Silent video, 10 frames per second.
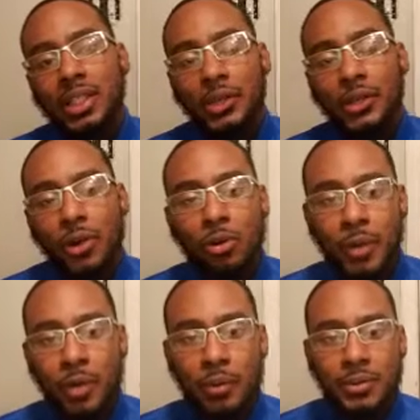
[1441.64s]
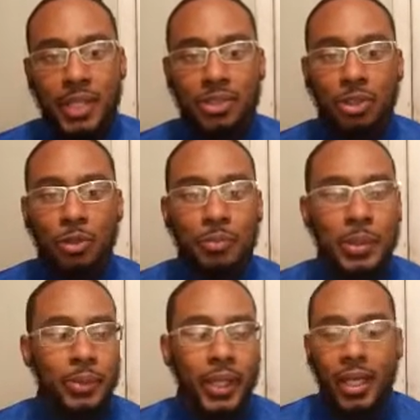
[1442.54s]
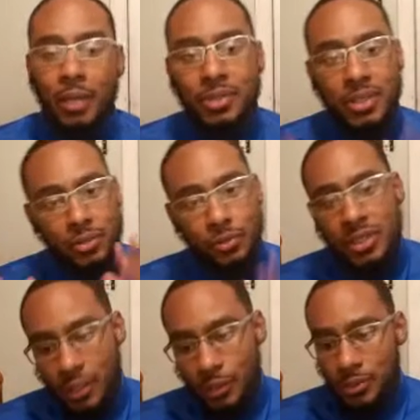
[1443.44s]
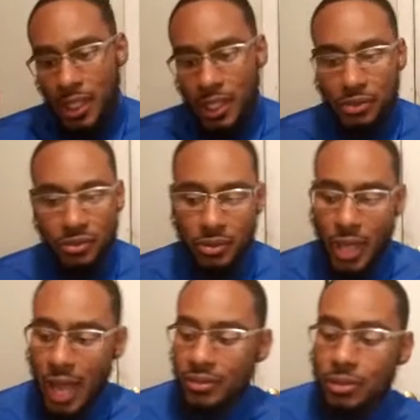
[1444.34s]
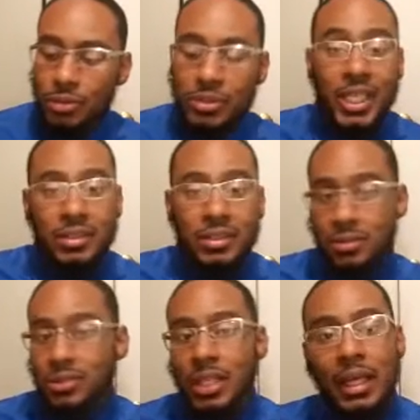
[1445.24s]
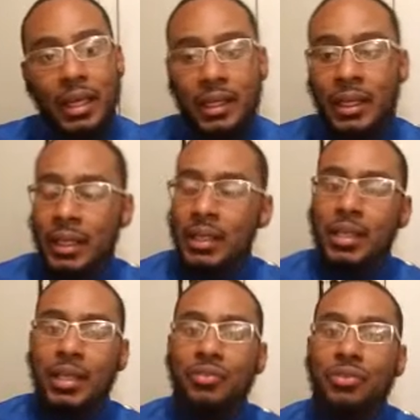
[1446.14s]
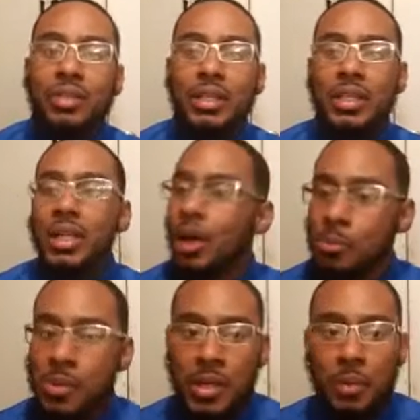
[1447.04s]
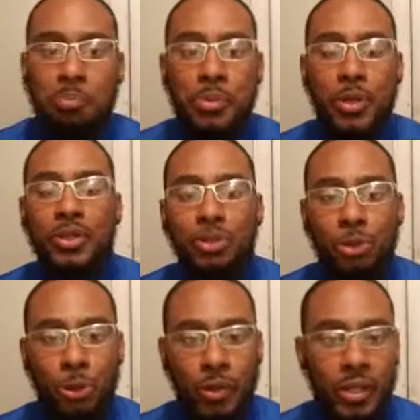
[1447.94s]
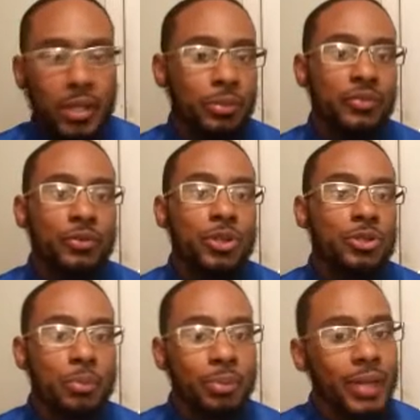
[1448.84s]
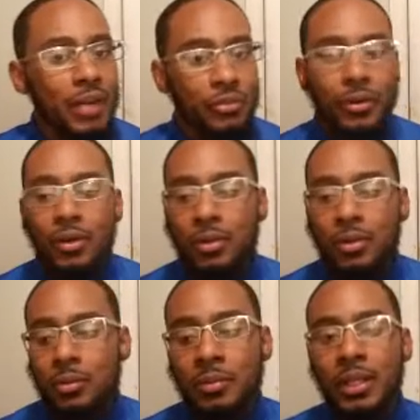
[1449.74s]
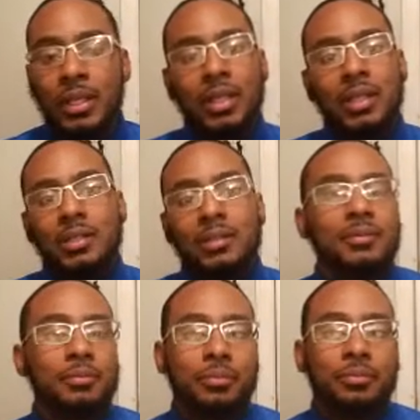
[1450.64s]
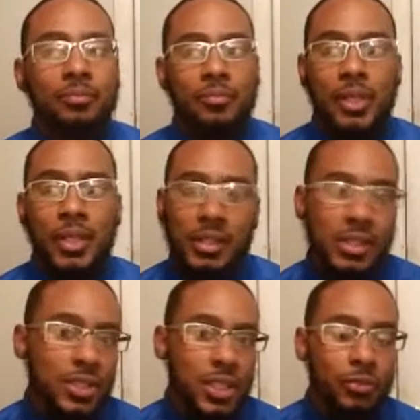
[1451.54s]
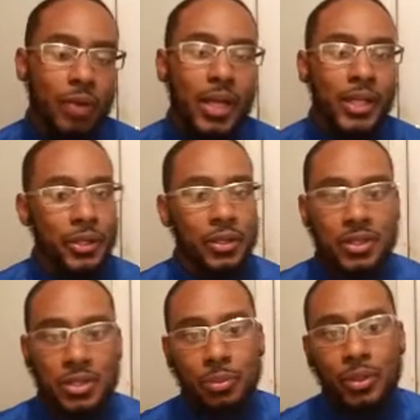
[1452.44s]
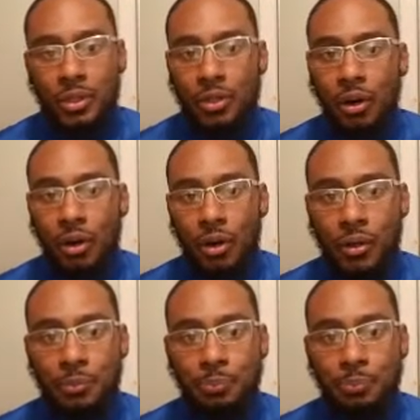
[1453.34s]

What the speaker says: credit repair website. So people that come to the real estate website have a little section and say, hey, if you need help building your credit before you apply for a home, click this link right here to book a call.